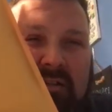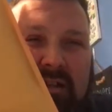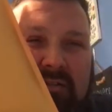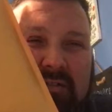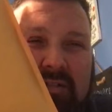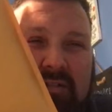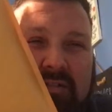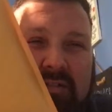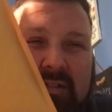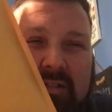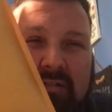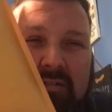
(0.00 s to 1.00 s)

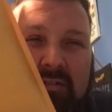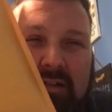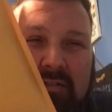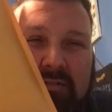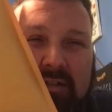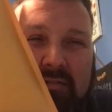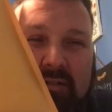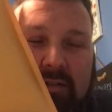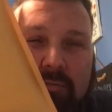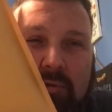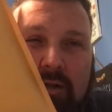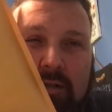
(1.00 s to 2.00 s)
2016,
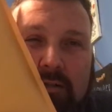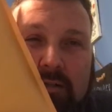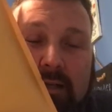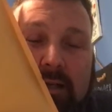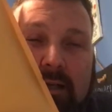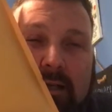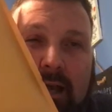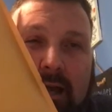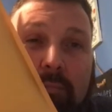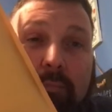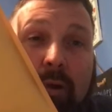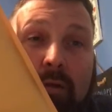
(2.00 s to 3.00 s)
2017 product.
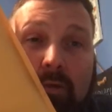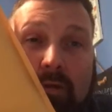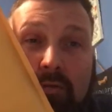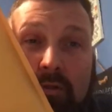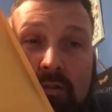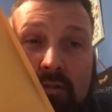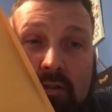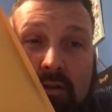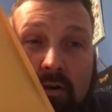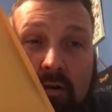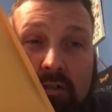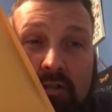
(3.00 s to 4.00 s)
Yeah, I'm probably going to
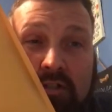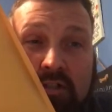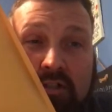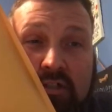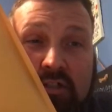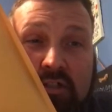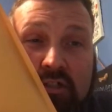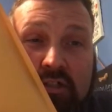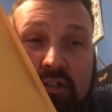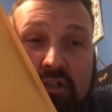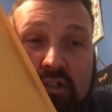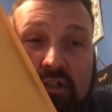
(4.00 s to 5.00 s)
the card
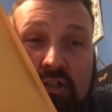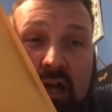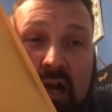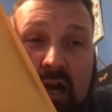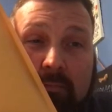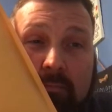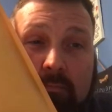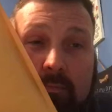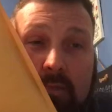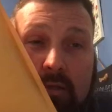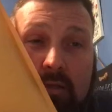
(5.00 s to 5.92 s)
shop.